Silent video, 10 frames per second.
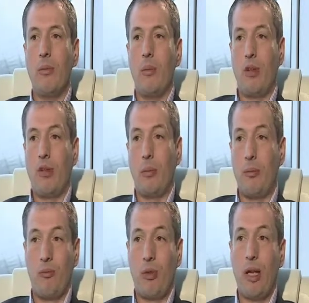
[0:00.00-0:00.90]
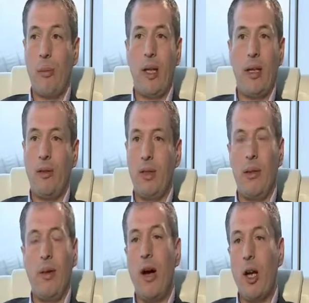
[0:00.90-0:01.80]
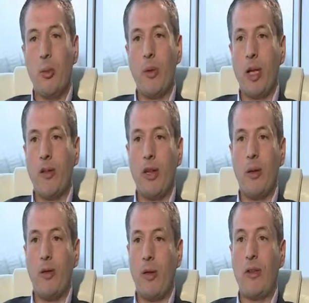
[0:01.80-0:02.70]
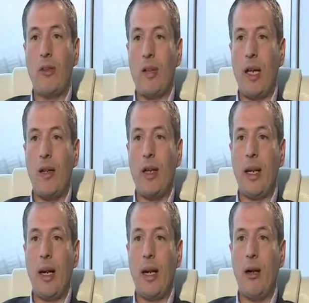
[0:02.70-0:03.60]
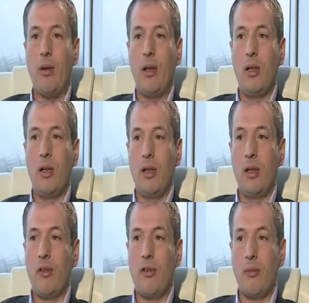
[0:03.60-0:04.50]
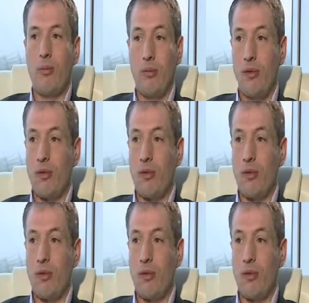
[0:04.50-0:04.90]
which has really been eye-opening in terms of understanding how some